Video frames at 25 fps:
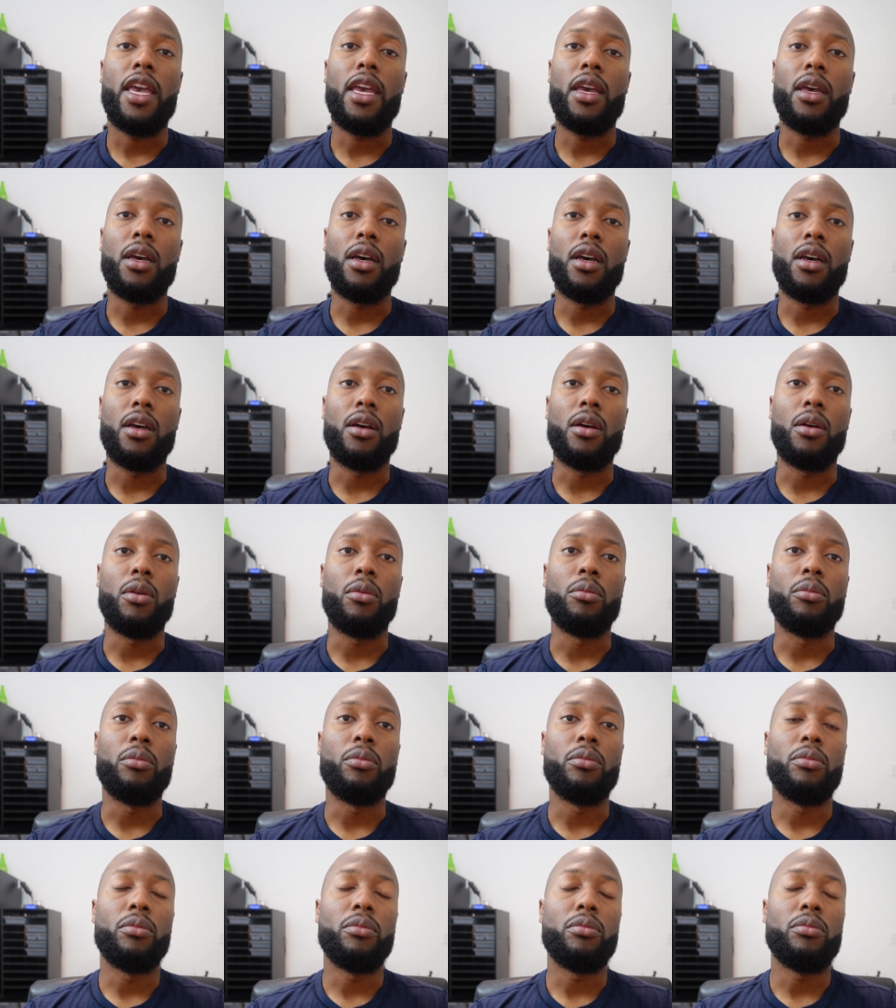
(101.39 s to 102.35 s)

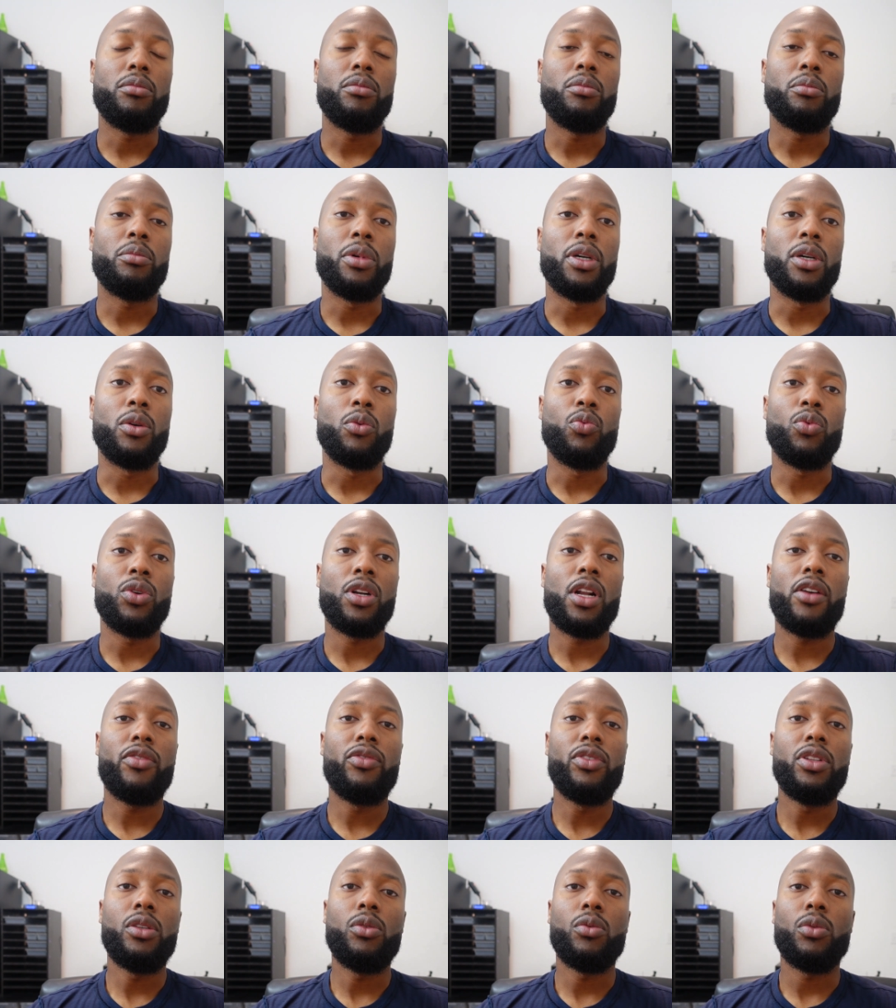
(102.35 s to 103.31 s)
But what I
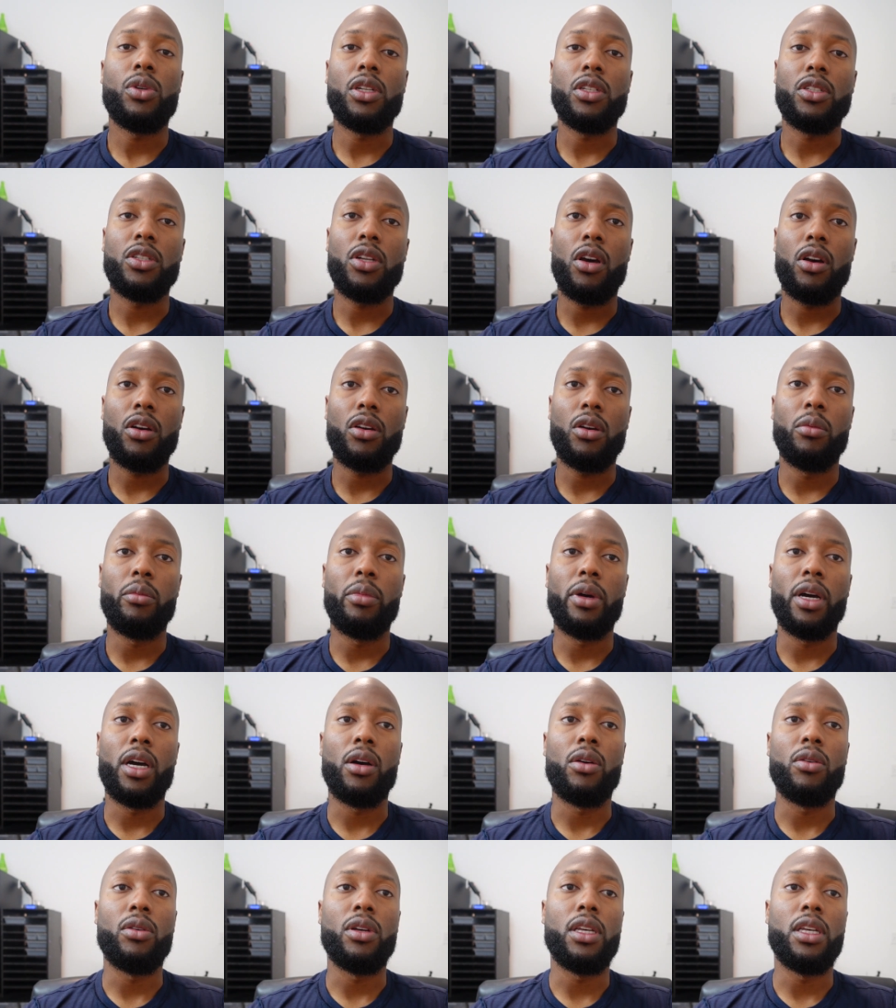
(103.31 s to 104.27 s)
really want to talk
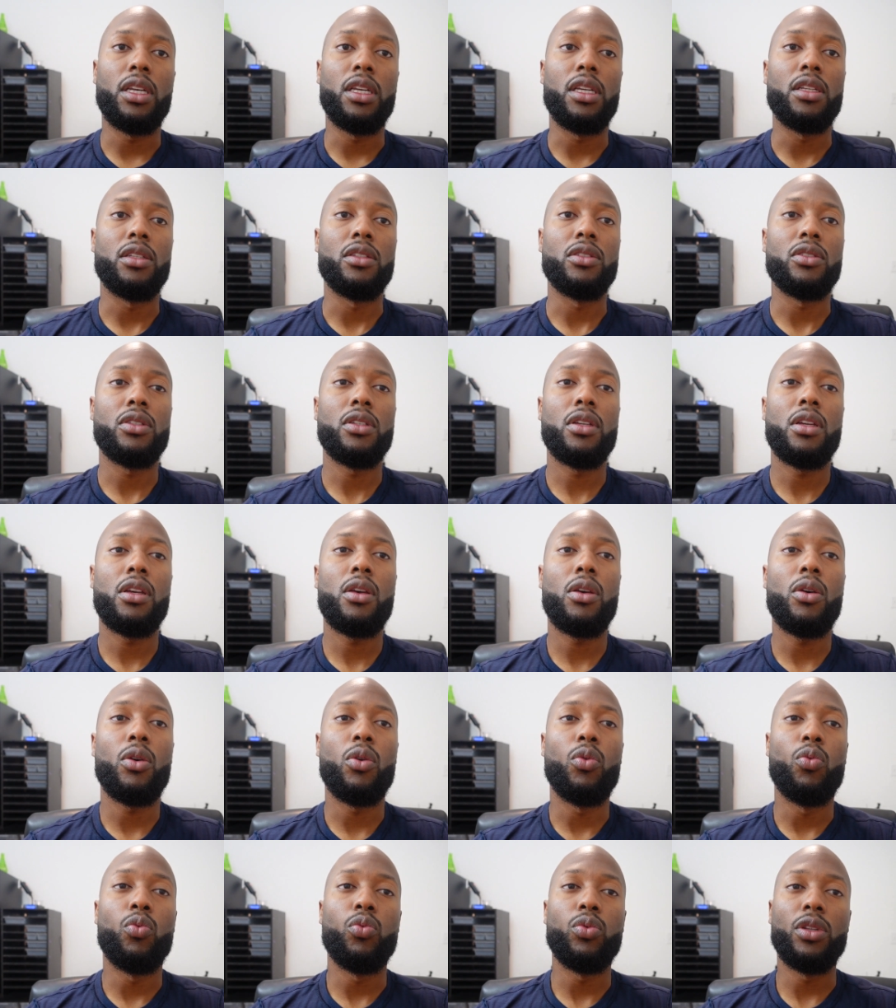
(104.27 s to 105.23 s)
about is
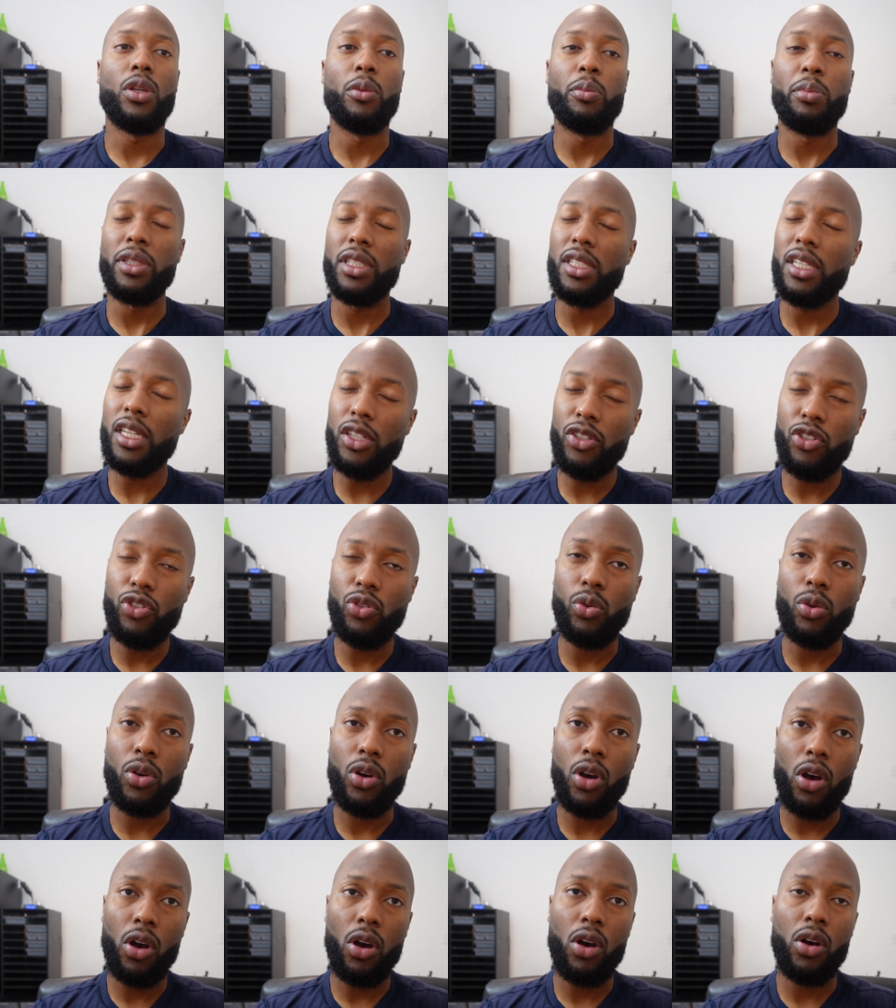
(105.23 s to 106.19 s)
the potential
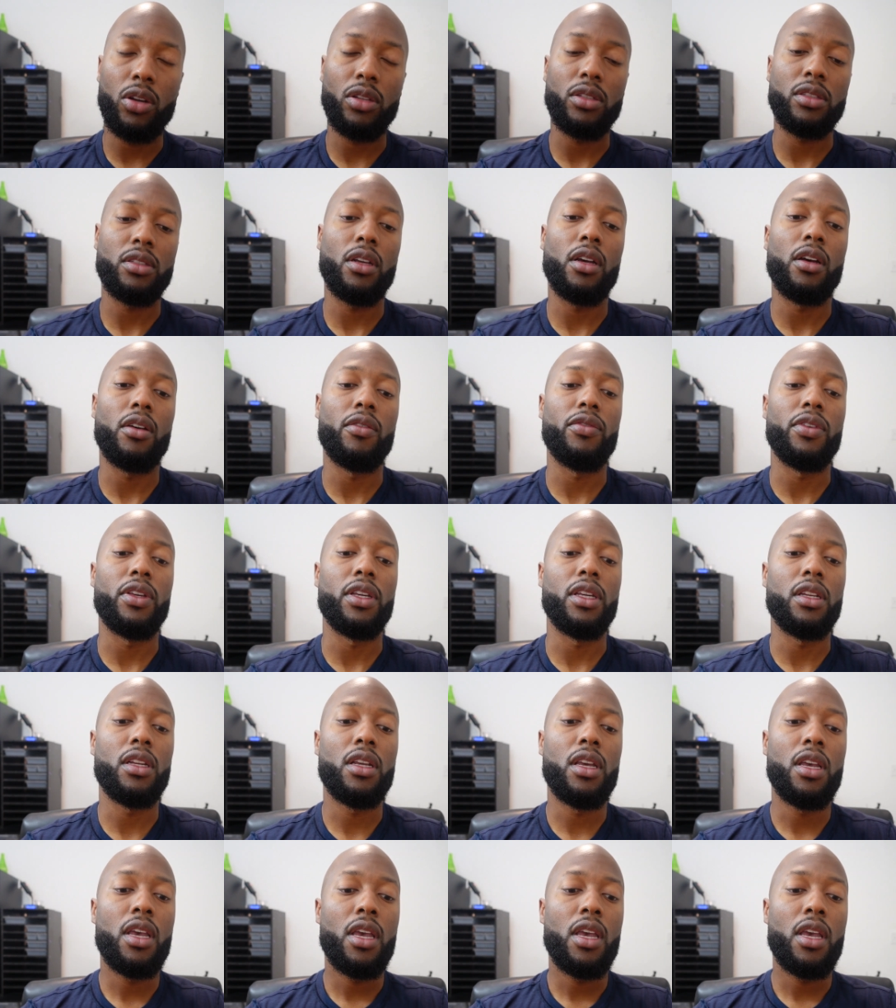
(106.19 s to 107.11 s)
cause of it